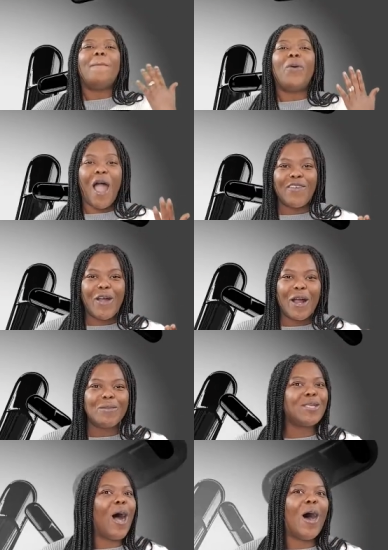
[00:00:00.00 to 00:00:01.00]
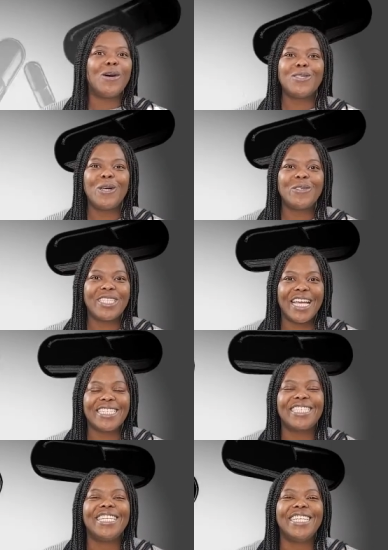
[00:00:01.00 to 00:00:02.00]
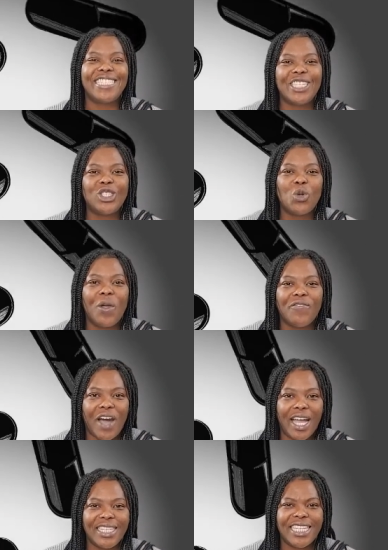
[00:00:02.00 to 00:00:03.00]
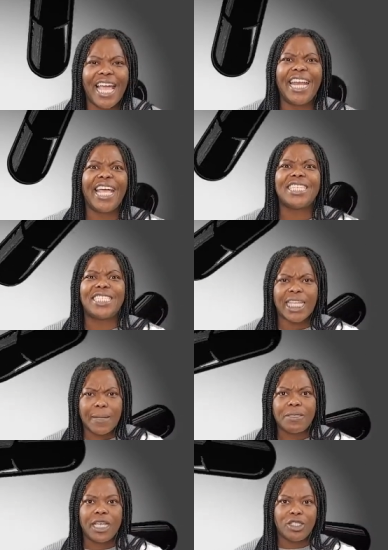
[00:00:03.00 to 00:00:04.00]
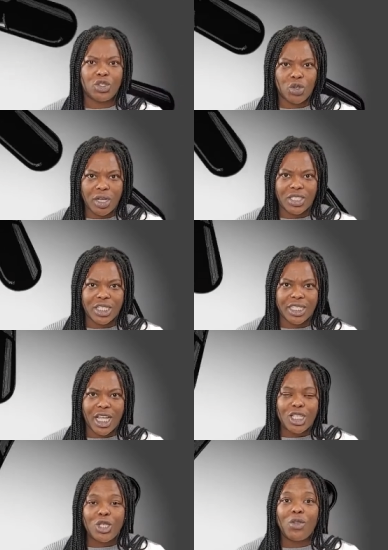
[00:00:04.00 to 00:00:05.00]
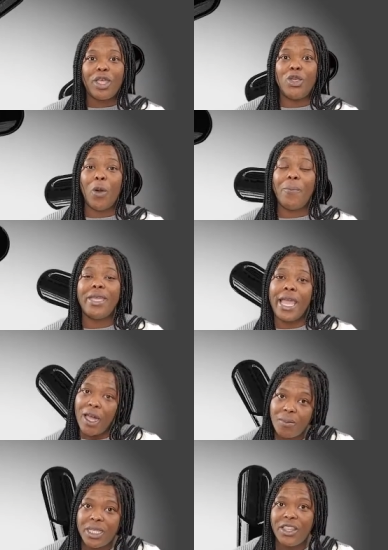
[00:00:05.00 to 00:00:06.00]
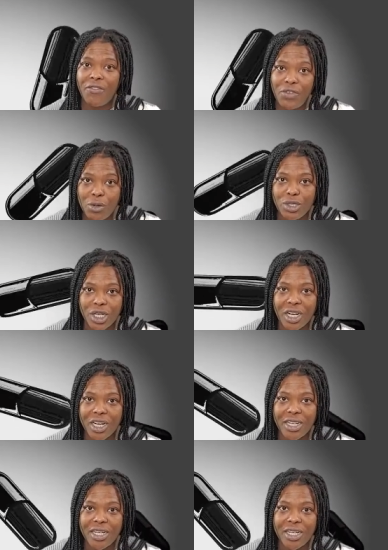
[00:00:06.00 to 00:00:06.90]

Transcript: Proverbs also says to listen to advice and accept instruction so that you'll be helped in the future.